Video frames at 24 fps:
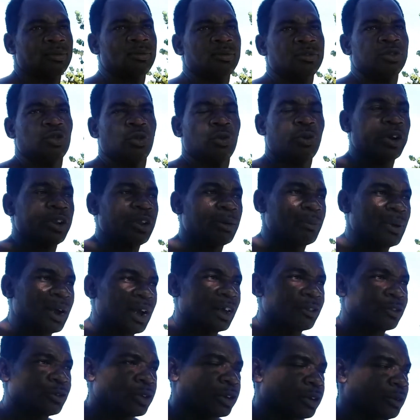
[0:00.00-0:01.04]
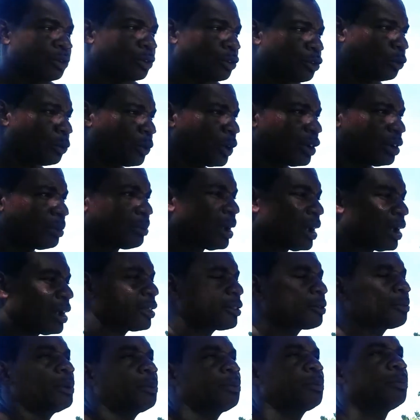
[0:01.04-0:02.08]
So wear your mask, go wear your
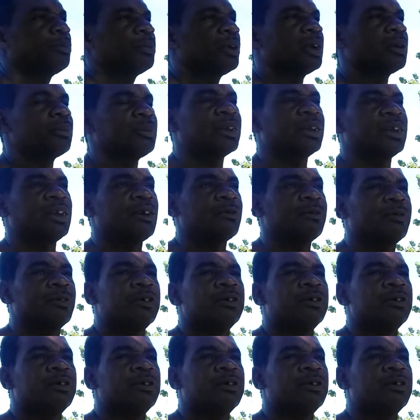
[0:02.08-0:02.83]
mask and be careful.